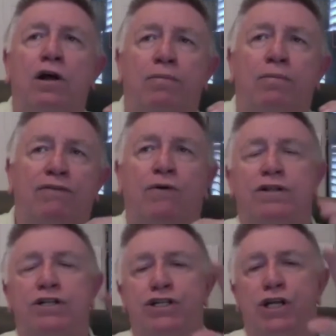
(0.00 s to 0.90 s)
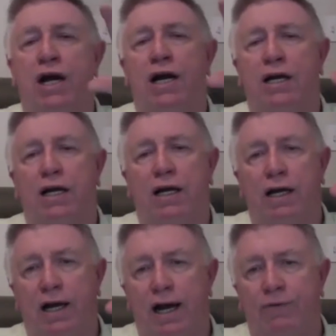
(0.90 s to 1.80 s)
before the shock,
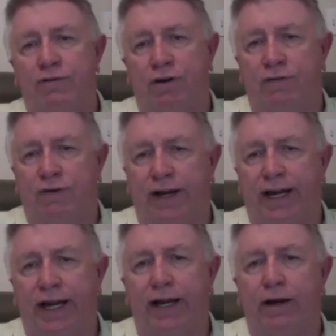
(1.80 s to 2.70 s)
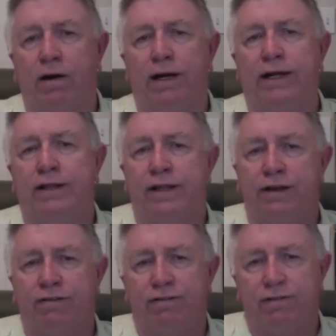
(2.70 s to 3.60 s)
I was over here in
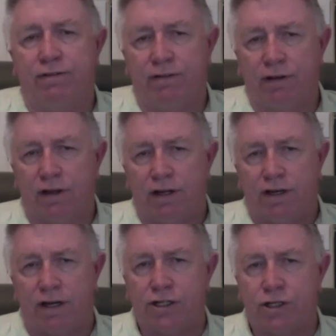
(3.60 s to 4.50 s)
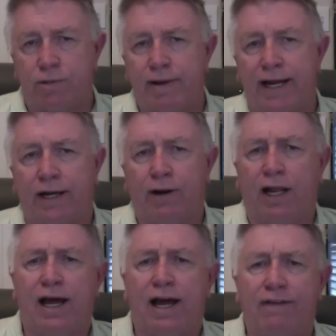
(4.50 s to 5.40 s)
this non-traumatic
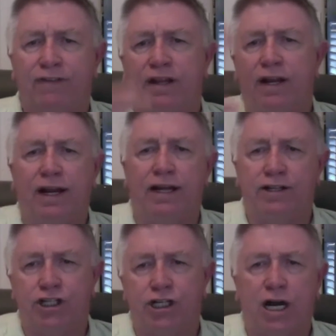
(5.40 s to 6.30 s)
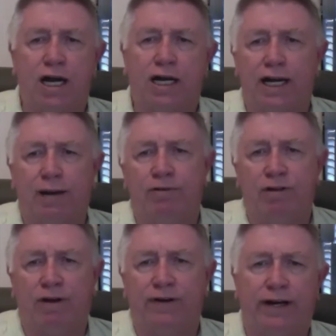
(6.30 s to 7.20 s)
life, and then I had the shock and I was
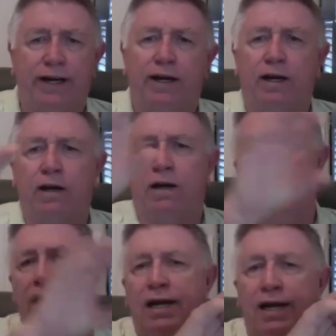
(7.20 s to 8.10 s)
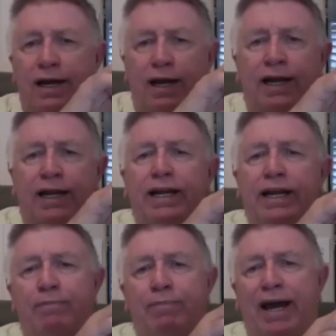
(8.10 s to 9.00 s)
over here, and I can
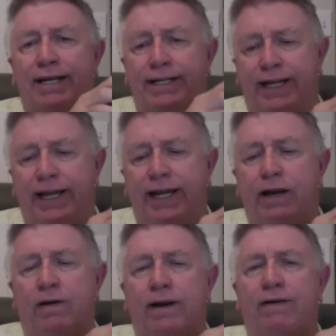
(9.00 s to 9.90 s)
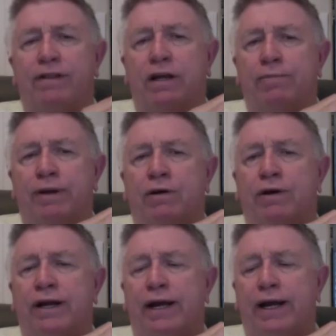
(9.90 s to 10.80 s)
come back to here and everything will be
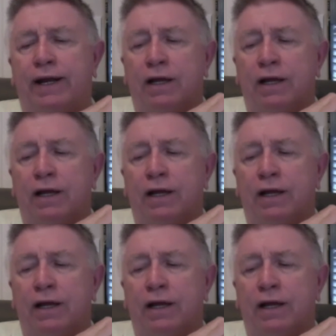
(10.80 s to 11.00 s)
okay.